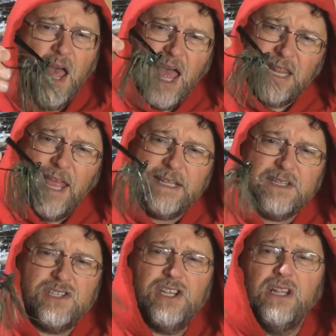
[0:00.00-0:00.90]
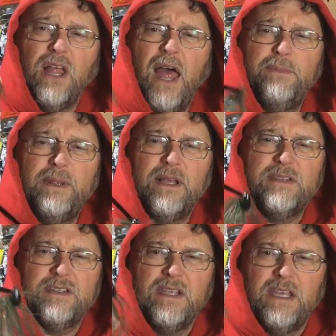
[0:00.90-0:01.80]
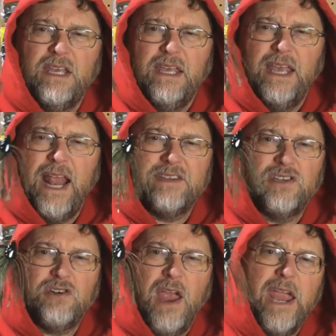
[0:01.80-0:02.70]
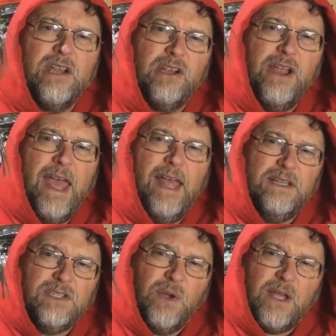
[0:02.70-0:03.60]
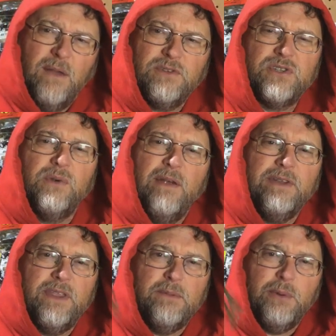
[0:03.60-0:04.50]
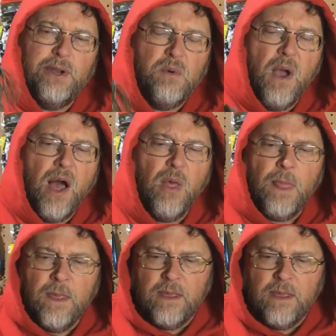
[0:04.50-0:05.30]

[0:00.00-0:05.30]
I like this jig a lot because it has a triangular head, so it comes through everything pretty well.